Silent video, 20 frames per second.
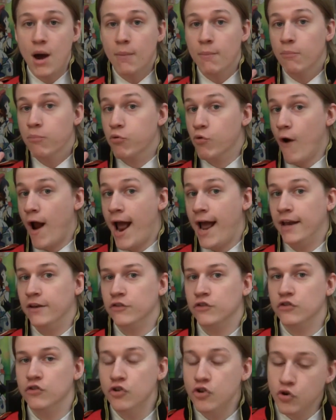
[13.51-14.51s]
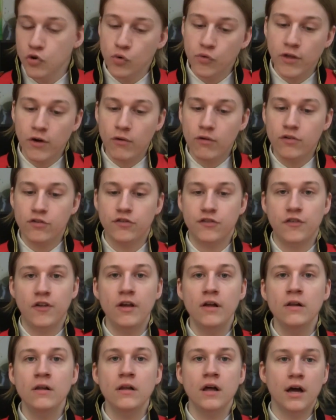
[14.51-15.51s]
brand new, there are
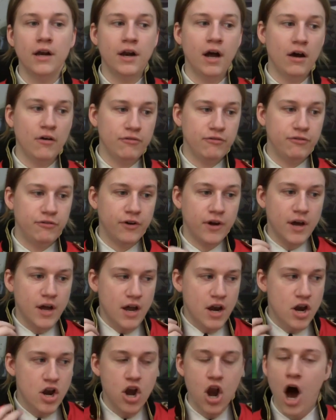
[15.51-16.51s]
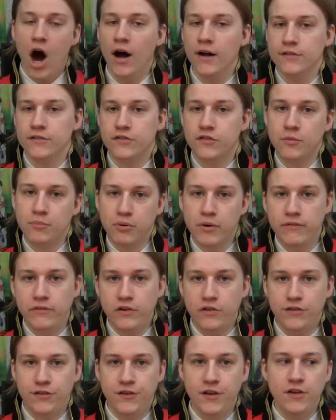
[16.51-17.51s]
still enough nods to
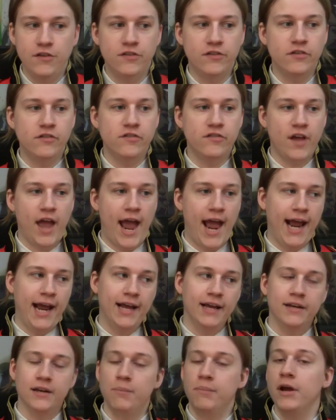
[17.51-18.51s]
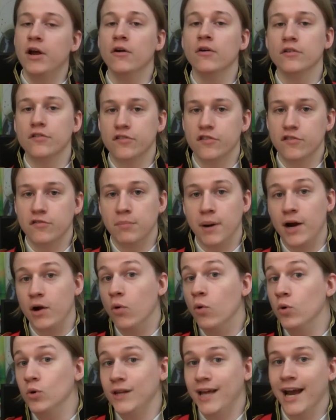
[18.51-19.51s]
previous seasons and appearances by
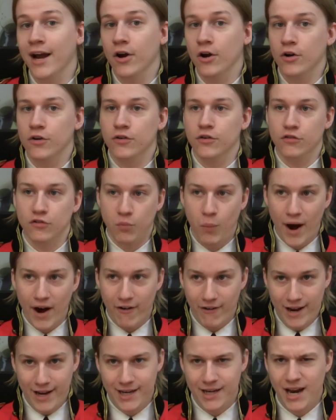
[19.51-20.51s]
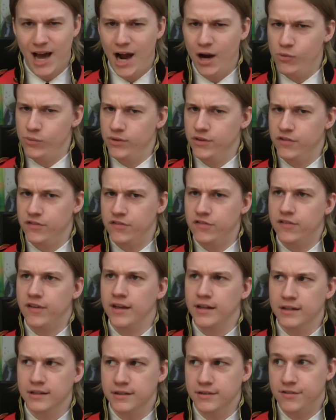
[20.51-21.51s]
old characters wherein I would
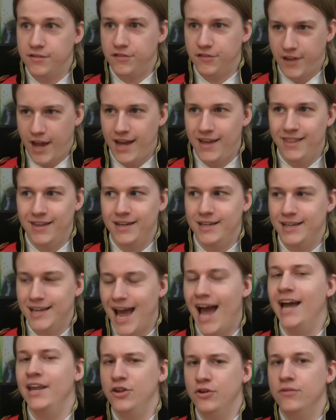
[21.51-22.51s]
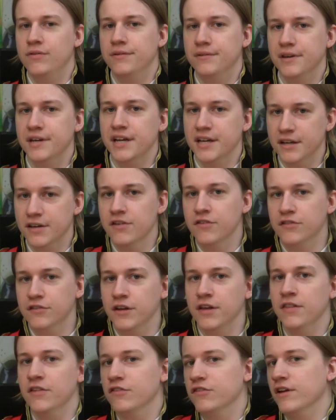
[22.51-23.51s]
still say that, yeah, you need to
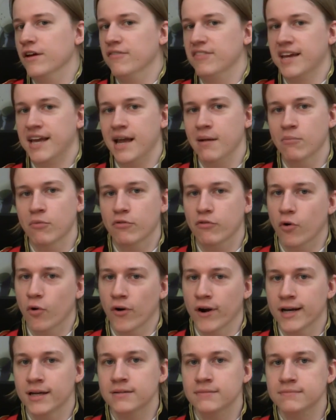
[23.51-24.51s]
see the stuff that came before it.